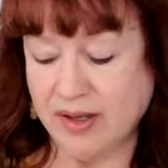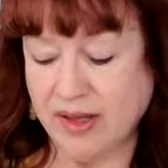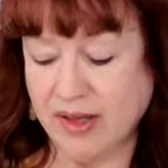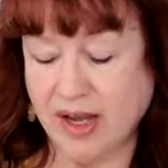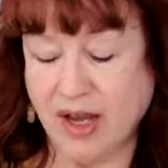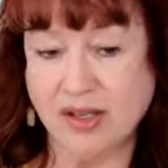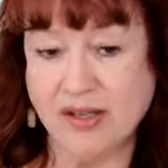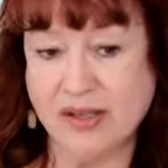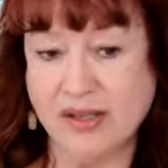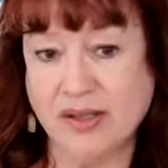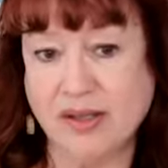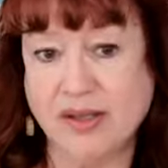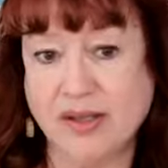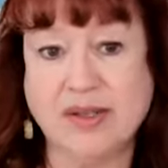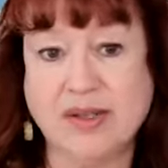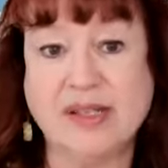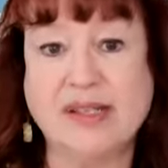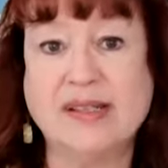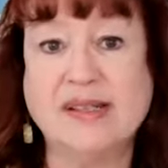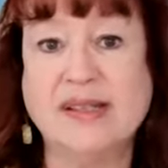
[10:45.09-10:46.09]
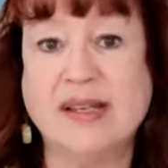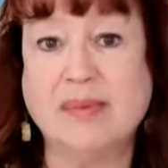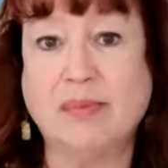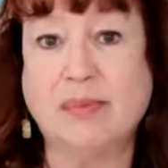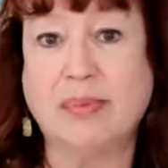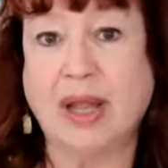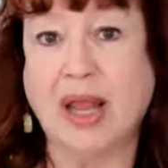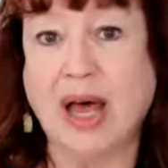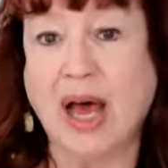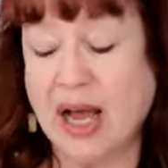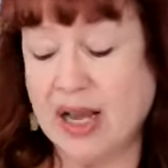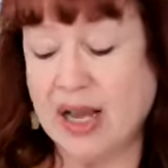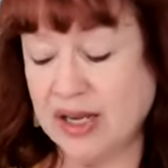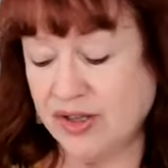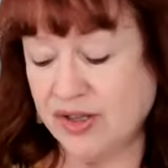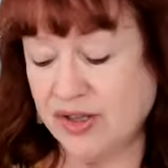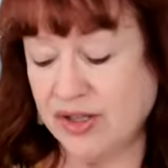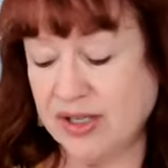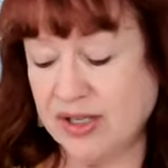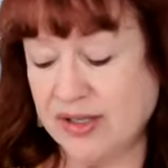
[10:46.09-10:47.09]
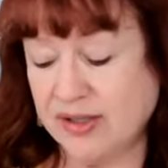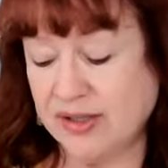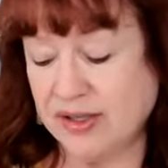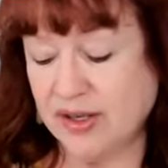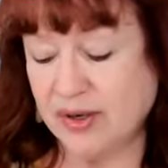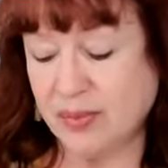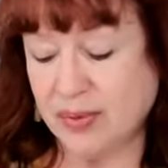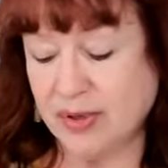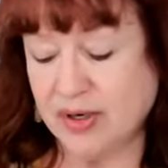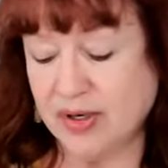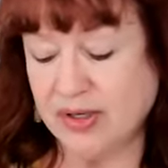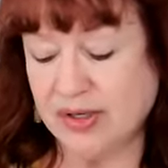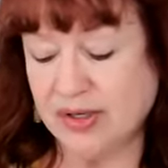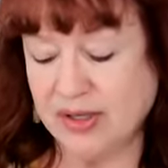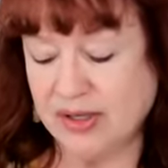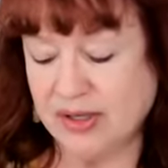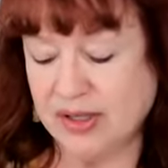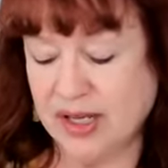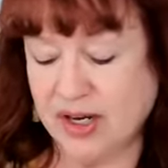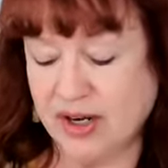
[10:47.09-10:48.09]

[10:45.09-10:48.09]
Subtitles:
They also can see blockages in a person's